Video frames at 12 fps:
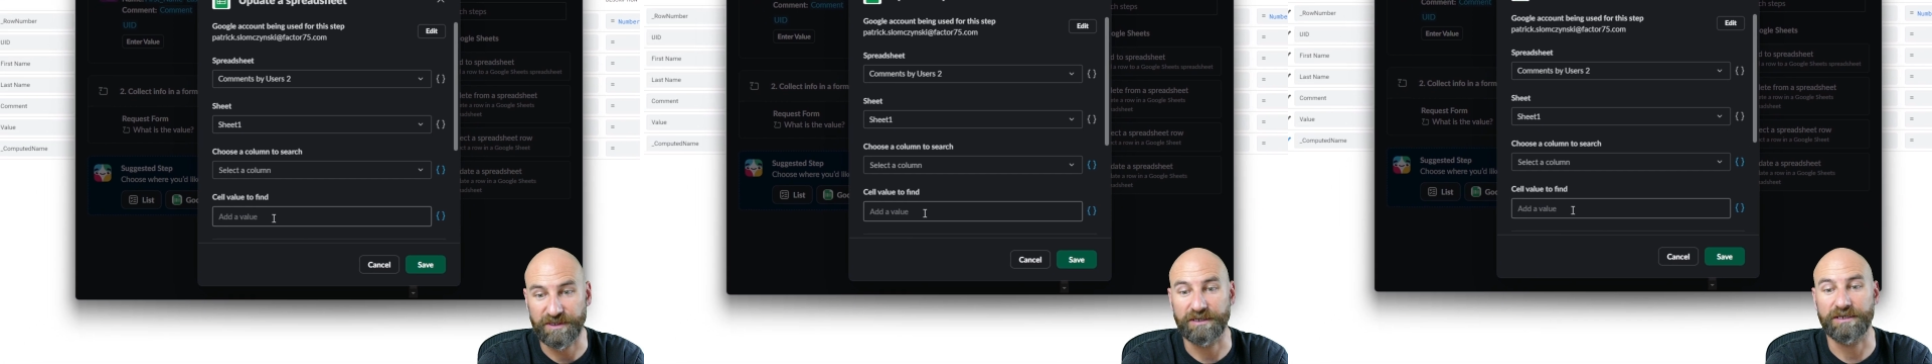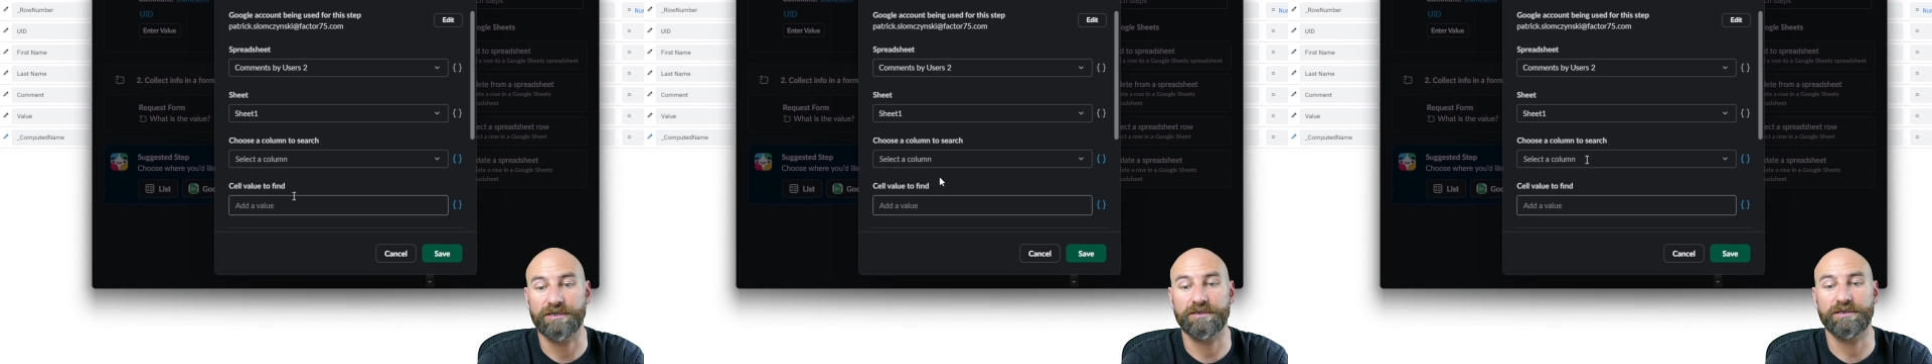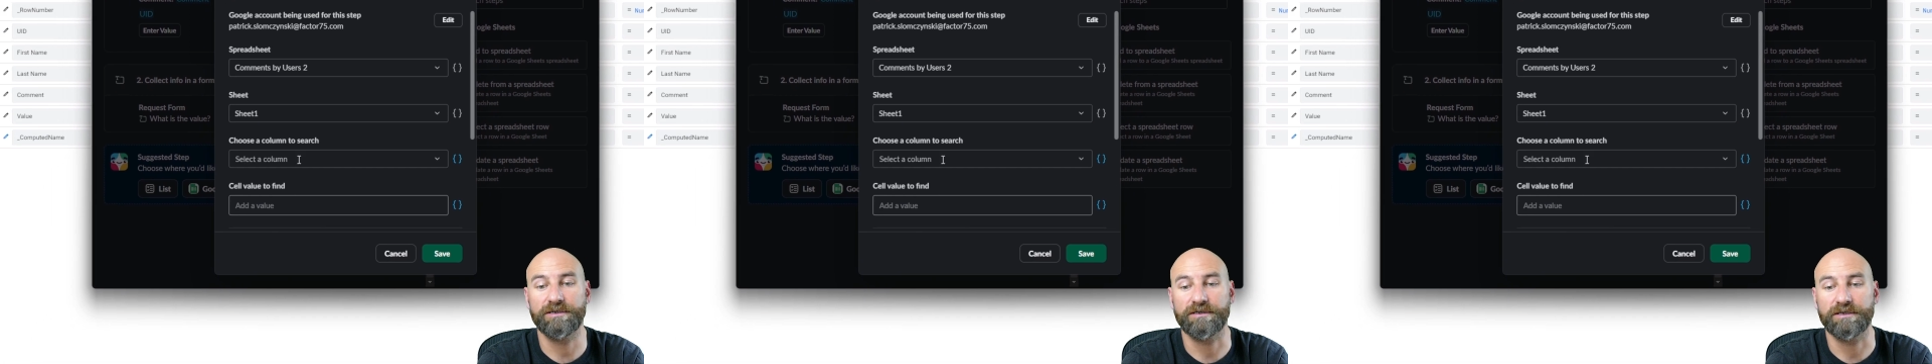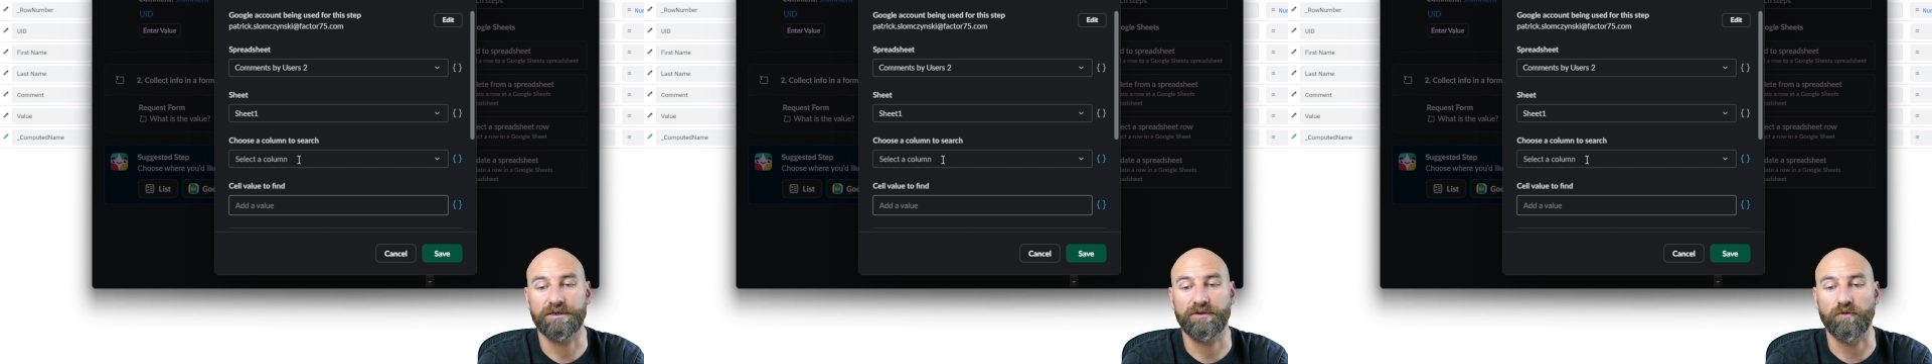Here,
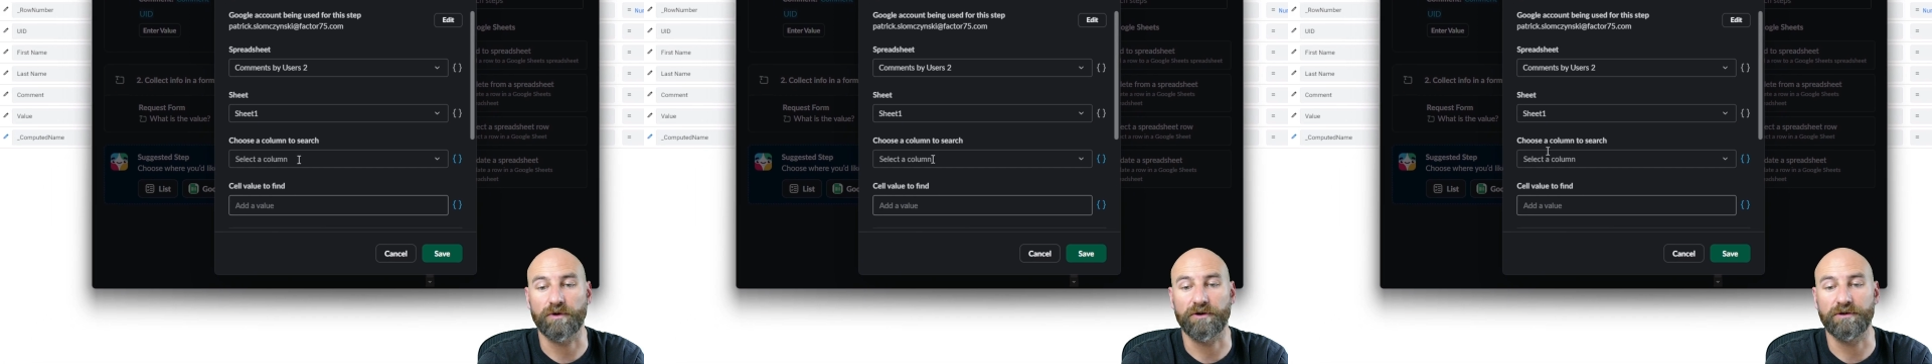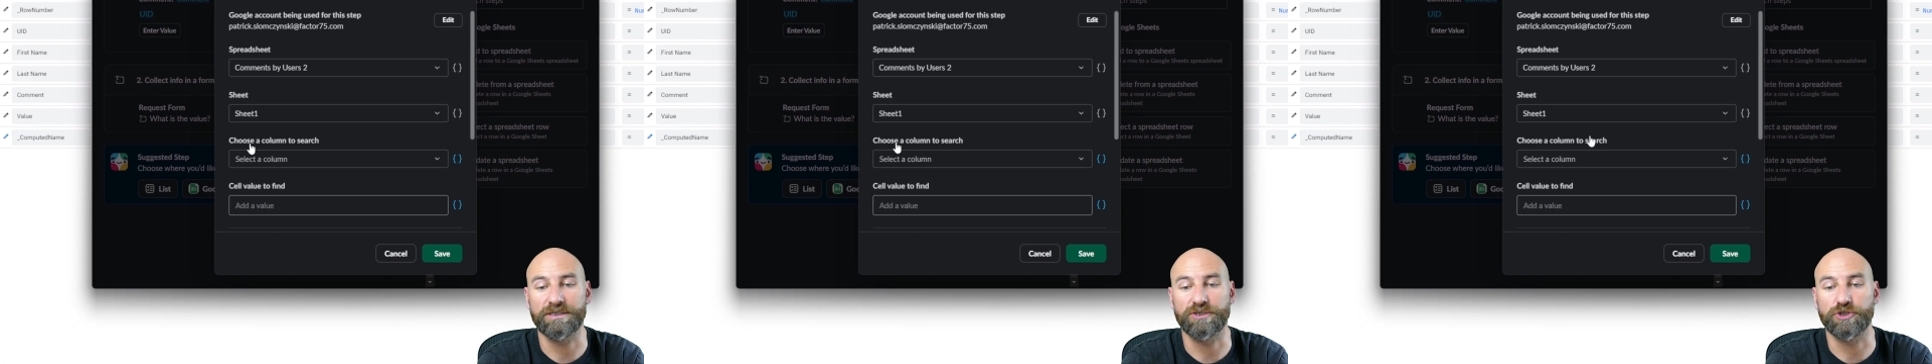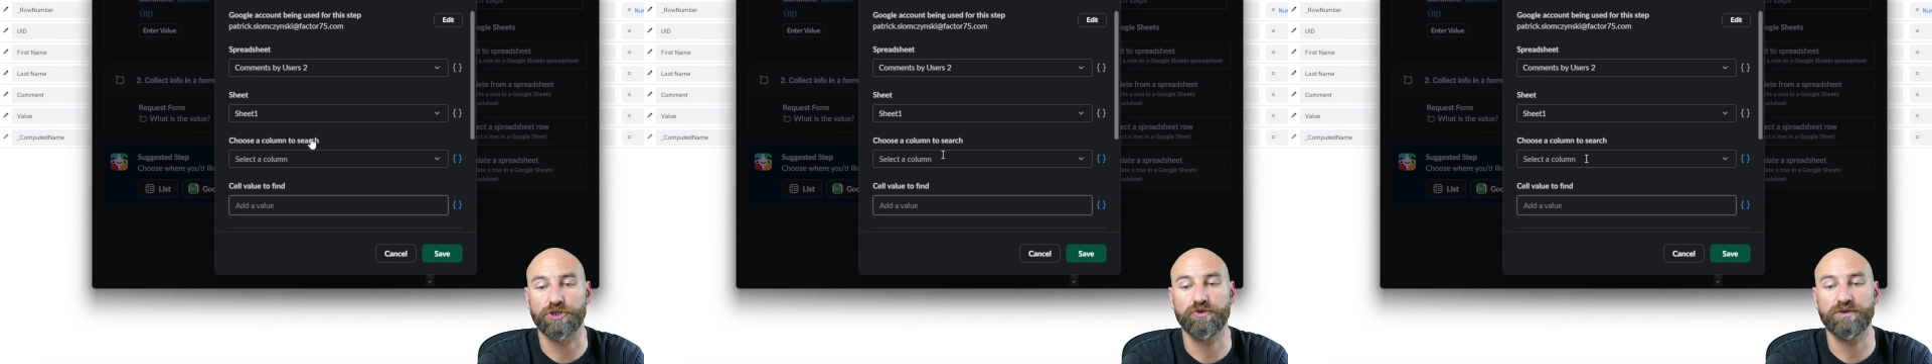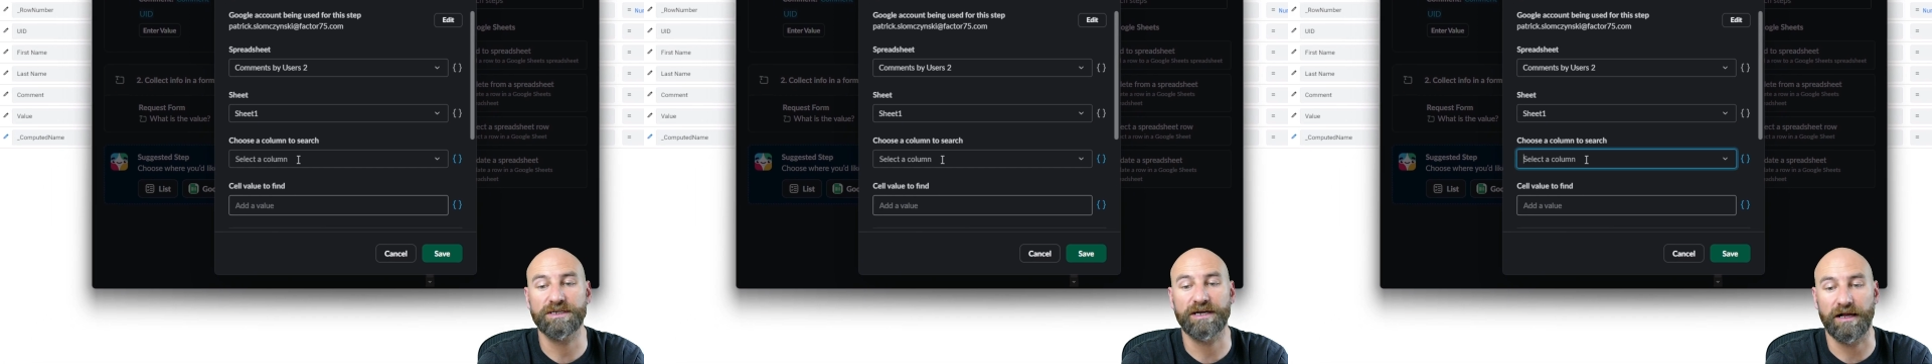we're going to
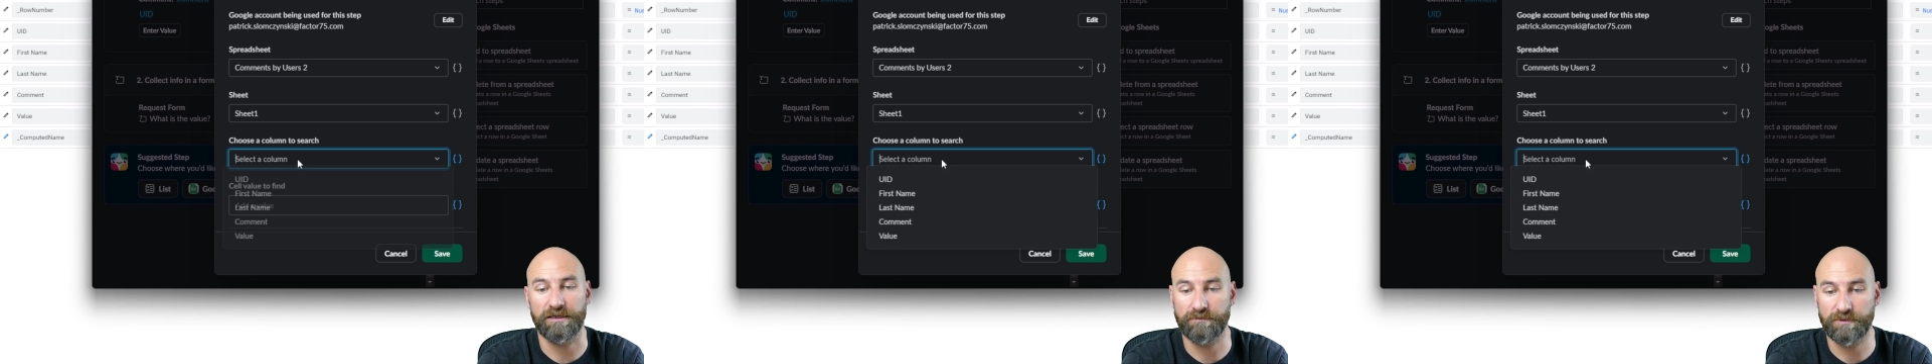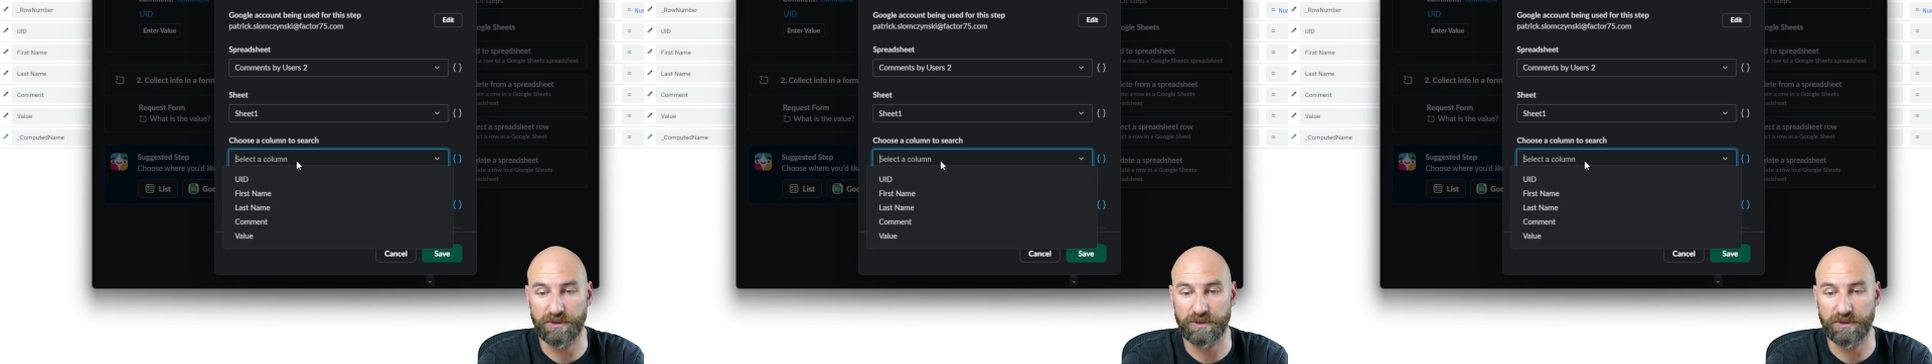choose the column